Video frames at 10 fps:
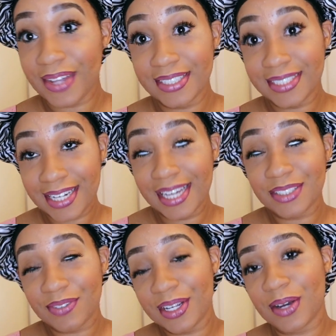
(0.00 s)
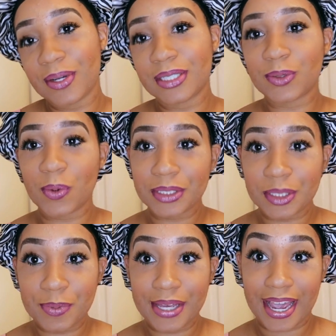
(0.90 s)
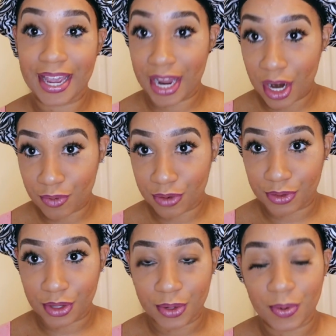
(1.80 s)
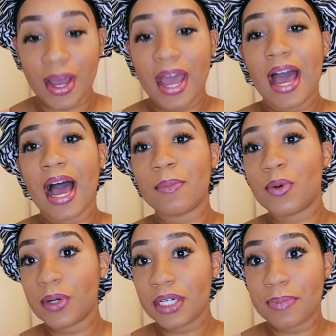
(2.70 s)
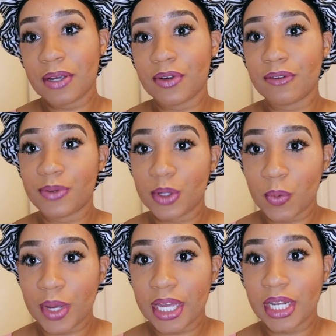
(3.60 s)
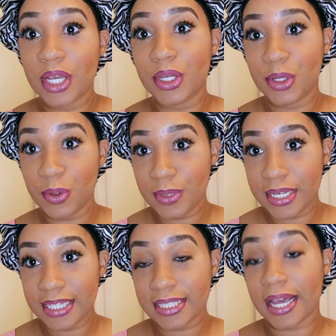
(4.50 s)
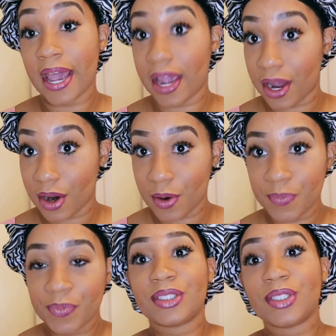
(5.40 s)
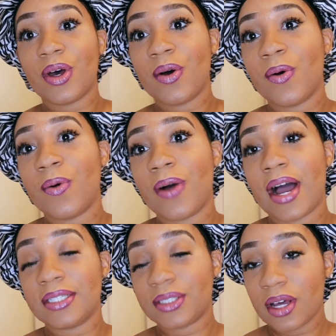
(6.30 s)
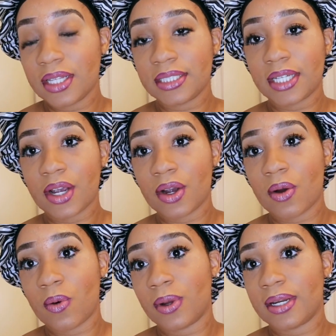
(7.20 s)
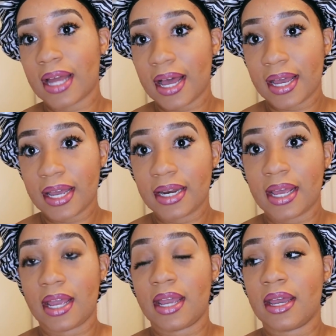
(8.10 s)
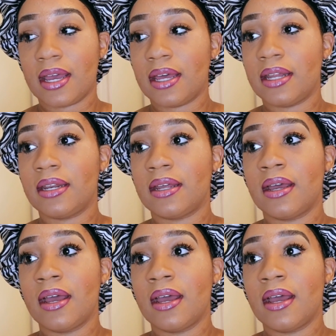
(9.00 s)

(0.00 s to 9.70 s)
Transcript: today's video is going to be a hair review. I'm going to be reviewing Unice hair. So I saw this hair online and